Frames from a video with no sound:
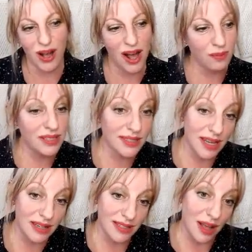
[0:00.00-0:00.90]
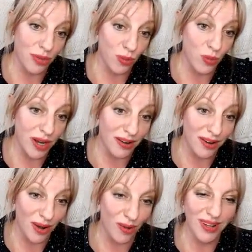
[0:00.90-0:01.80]
common sense out the
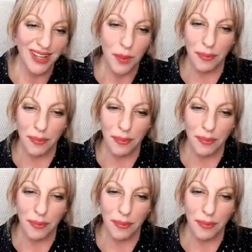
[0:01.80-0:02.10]
window.